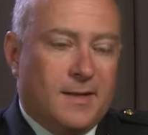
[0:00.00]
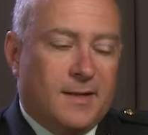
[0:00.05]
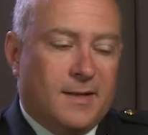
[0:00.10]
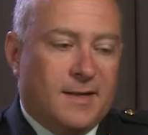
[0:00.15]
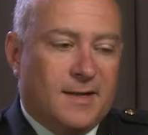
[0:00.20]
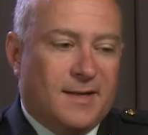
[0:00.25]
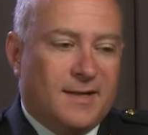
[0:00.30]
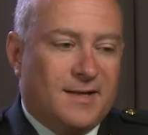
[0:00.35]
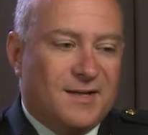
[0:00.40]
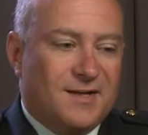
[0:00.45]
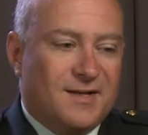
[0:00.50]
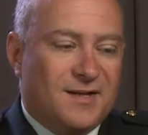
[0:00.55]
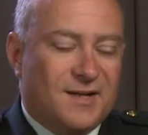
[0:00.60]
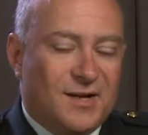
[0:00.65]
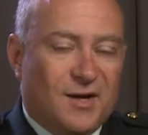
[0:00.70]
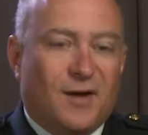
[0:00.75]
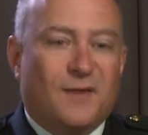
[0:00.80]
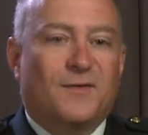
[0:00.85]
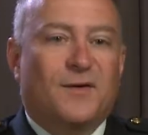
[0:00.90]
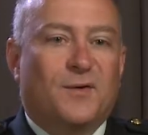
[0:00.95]
And
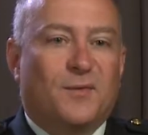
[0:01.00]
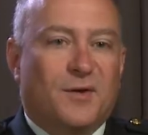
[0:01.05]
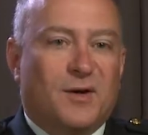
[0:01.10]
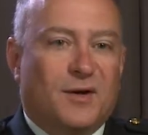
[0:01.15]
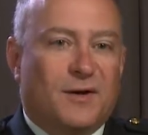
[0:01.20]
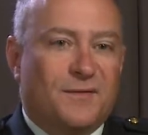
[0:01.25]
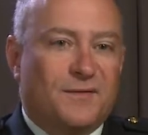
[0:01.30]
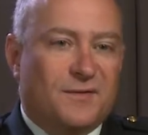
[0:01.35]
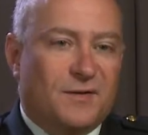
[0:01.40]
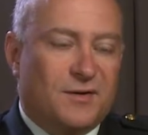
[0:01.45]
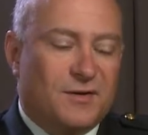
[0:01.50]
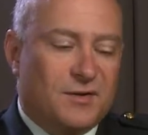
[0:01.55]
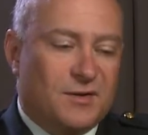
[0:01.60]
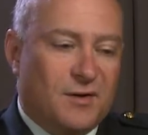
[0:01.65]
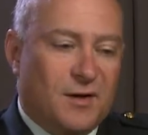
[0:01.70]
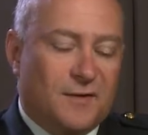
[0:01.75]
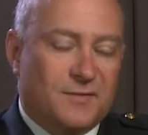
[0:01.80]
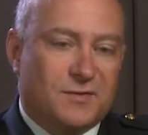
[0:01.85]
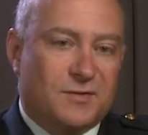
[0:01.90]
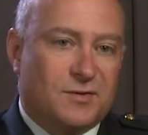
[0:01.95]
then I went off onto
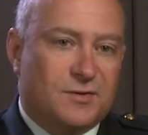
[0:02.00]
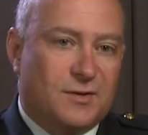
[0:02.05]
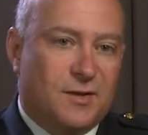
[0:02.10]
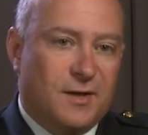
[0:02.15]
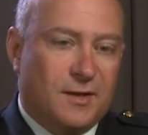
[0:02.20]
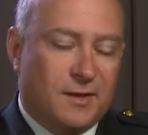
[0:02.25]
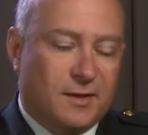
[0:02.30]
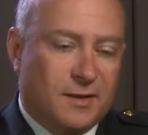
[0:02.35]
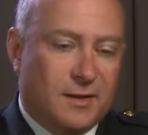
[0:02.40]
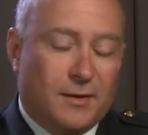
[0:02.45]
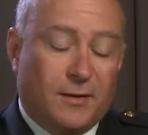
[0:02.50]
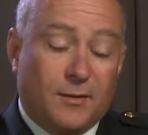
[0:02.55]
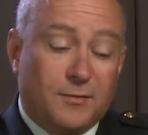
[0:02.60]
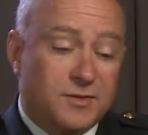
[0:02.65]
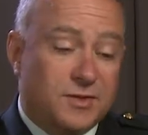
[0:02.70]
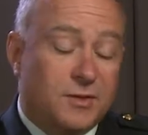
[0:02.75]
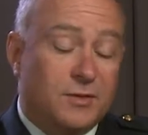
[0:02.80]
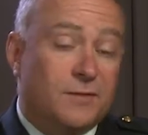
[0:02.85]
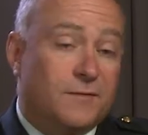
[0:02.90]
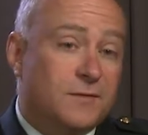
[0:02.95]
officer training. Now, I
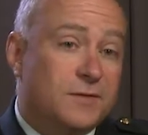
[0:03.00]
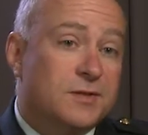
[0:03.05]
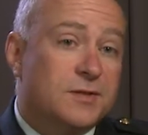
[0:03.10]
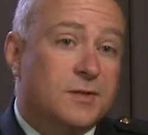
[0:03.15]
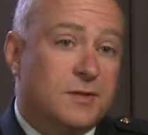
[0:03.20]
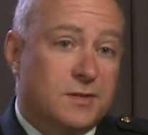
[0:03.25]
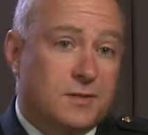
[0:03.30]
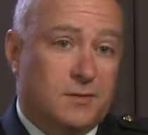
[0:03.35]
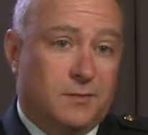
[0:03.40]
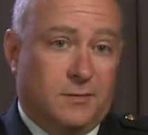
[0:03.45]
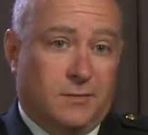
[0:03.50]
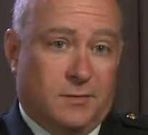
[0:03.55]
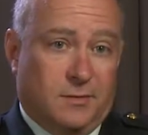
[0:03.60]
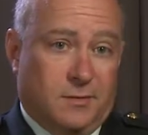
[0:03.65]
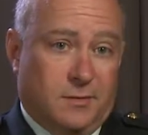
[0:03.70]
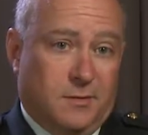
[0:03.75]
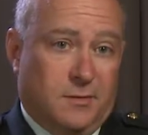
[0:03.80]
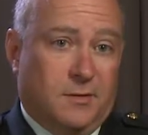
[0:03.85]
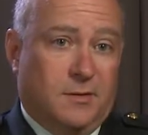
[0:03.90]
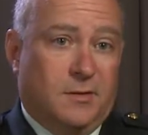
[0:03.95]
was a university student,
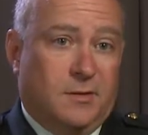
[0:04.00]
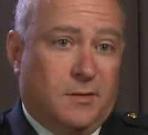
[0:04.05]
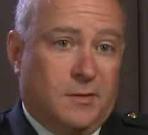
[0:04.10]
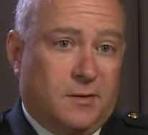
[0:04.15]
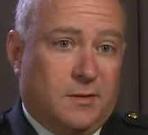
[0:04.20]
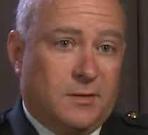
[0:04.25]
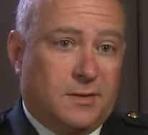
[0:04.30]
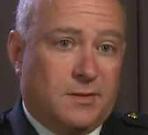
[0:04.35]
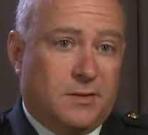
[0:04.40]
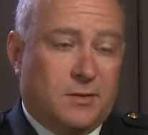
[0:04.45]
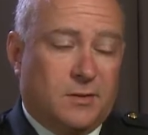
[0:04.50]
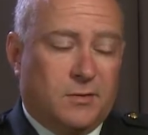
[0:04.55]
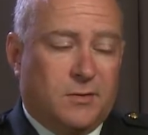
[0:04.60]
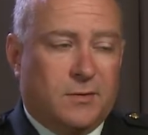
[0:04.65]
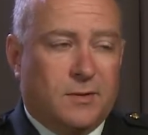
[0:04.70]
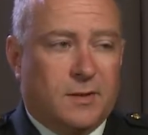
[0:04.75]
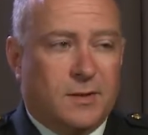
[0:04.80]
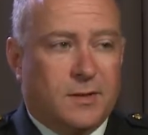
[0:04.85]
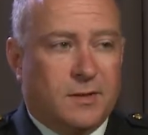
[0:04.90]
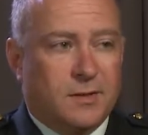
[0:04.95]

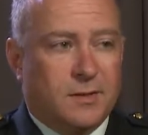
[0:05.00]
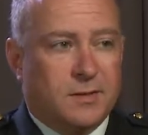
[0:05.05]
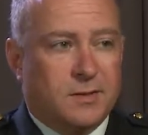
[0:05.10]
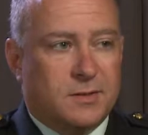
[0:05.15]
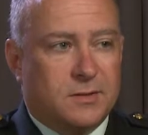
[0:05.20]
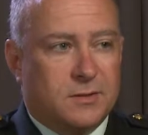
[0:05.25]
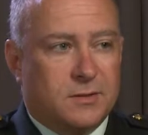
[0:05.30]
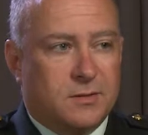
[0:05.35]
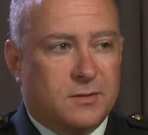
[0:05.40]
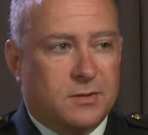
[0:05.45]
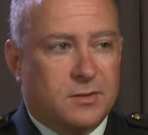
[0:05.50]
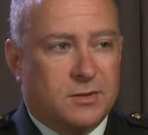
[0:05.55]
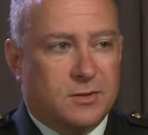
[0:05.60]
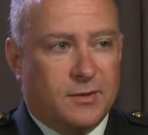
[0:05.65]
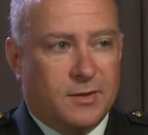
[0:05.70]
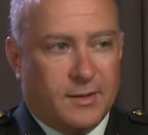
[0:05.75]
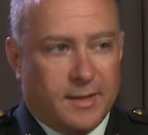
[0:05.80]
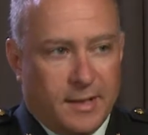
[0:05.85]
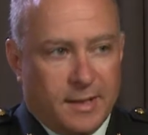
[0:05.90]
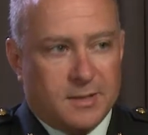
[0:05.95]
so
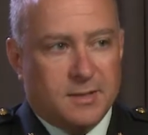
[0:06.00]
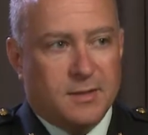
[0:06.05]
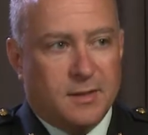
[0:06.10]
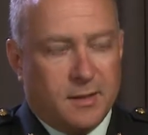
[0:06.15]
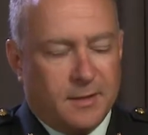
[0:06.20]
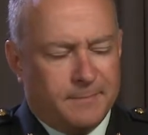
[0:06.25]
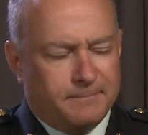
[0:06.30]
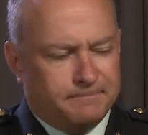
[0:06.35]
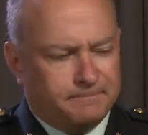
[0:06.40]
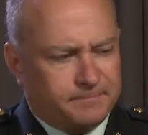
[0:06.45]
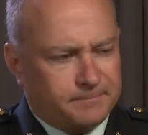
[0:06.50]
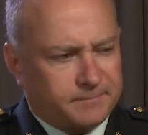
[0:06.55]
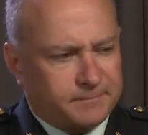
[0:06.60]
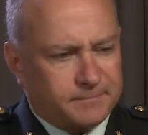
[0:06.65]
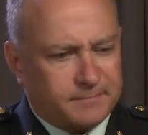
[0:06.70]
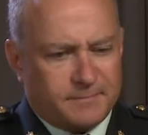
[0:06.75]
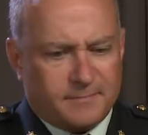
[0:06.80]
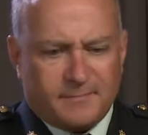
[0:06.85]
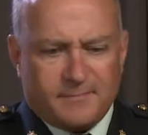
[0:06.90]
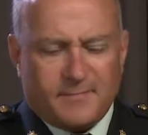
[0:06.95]
during that time,
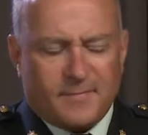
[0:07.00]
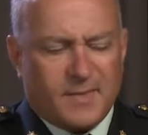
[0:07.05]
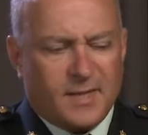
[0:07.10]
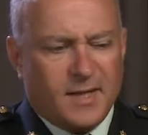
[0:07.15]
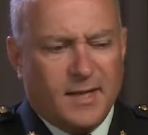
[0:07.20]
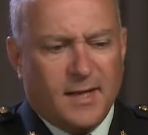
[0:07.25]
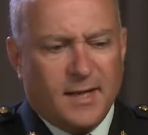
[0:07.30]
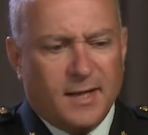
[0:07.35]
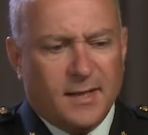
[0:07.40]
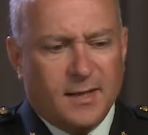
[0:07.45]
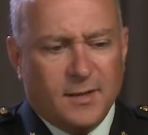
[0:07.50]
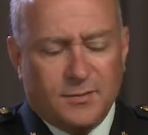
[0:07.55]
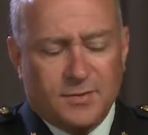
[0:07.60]
it